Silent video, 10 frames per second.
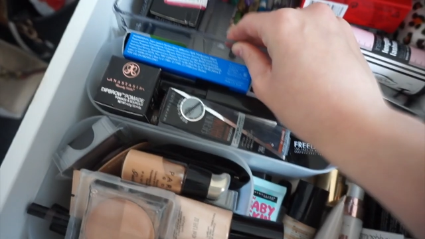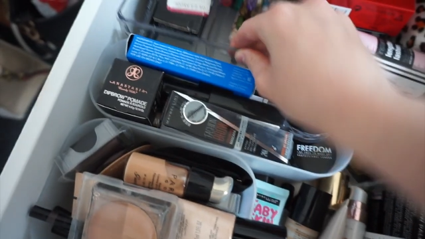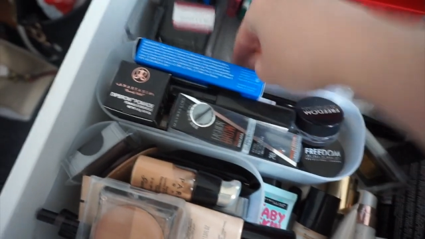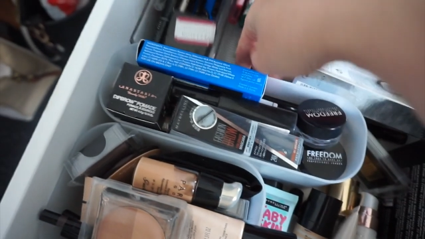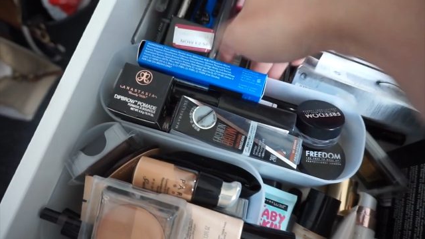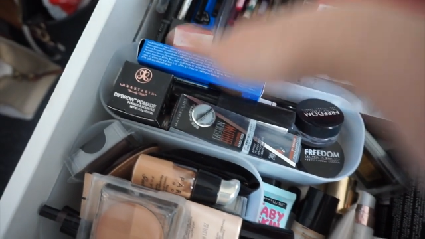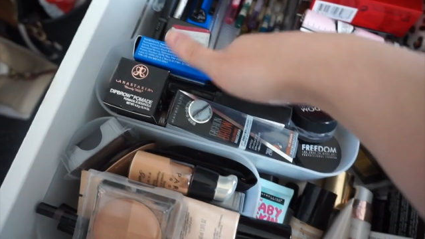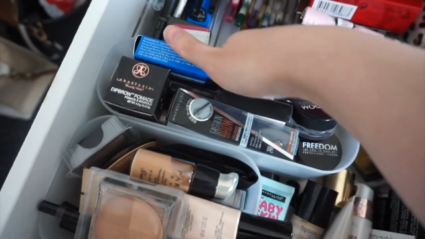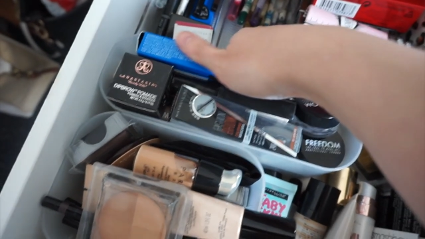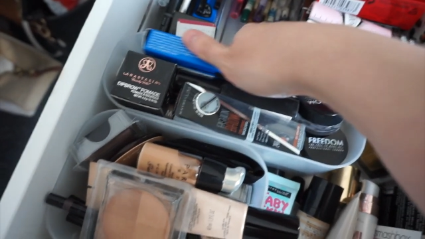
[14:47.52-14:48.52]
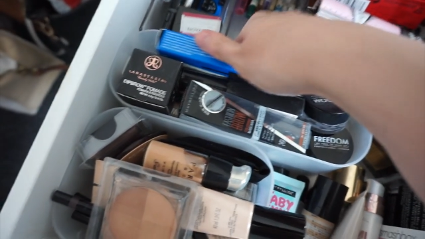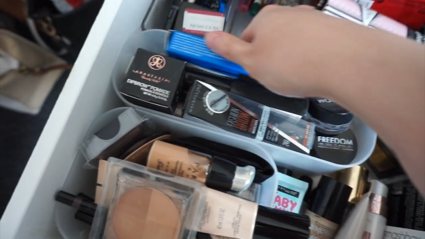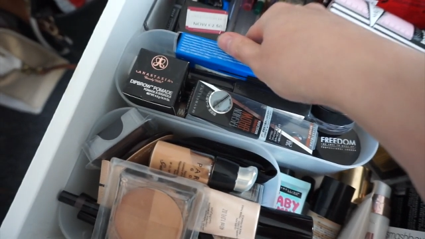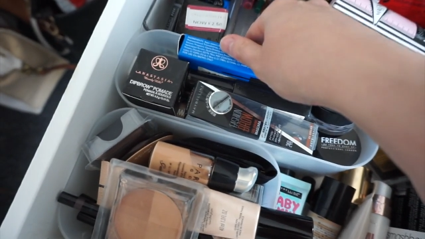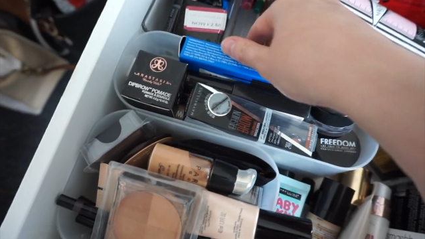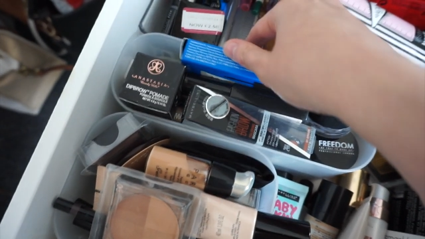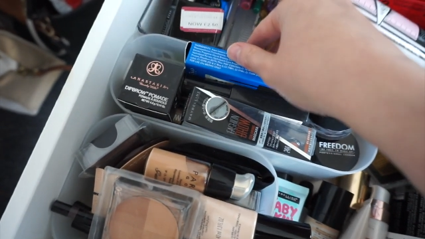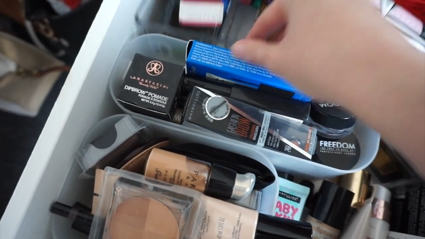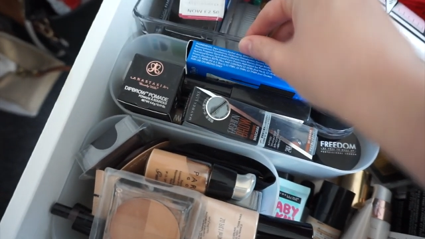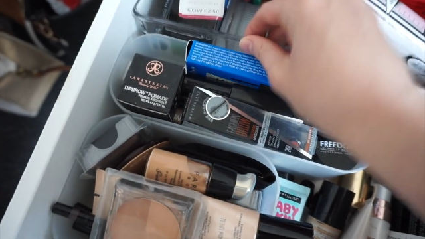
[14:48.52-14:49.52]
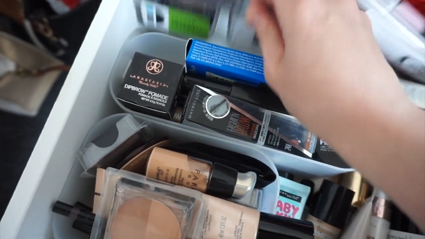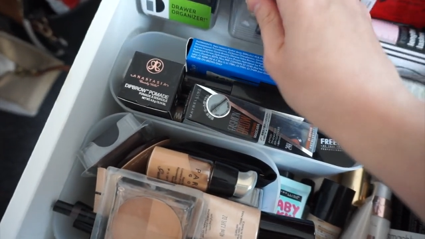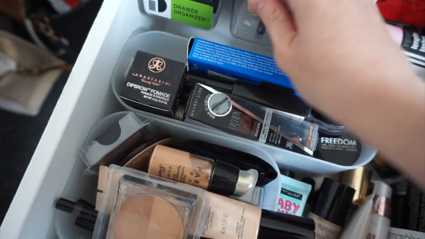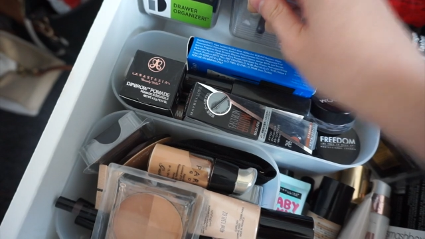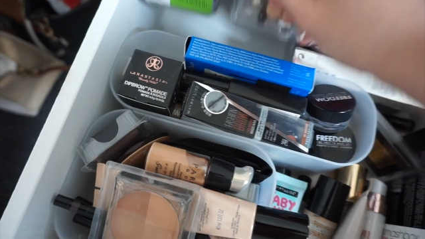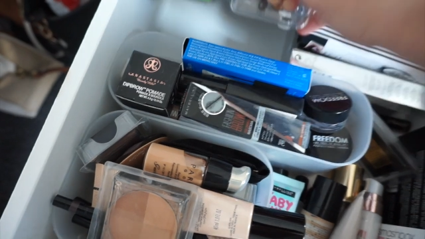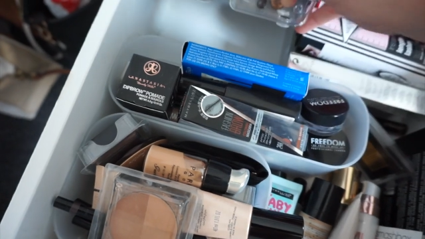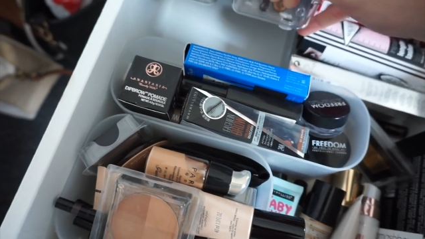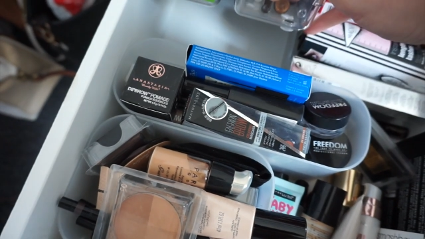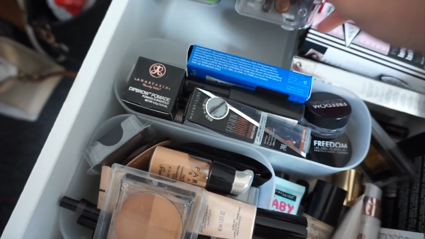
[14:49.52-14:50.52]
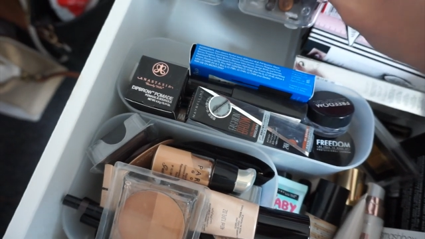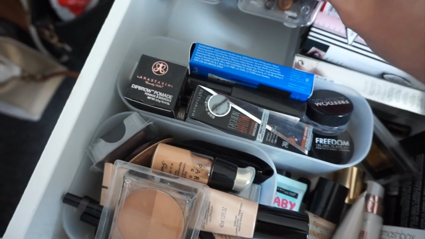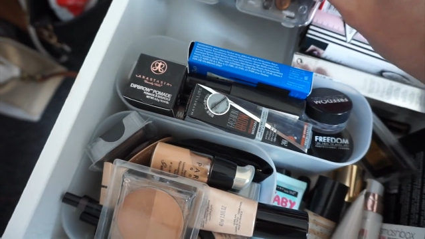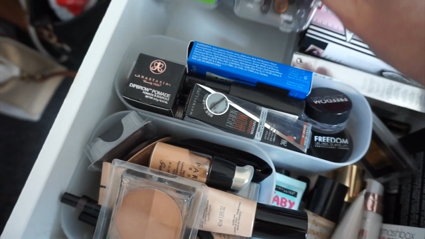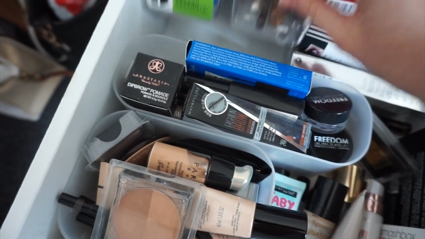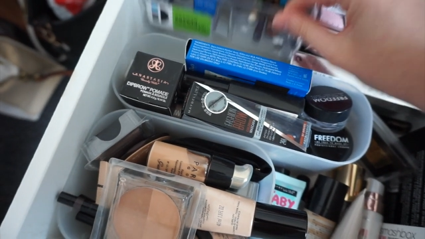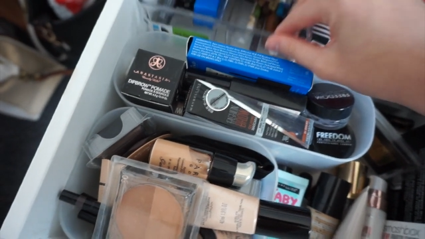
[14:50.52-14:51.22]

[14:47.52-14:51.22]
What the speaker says: Nobody's mouth can be seen.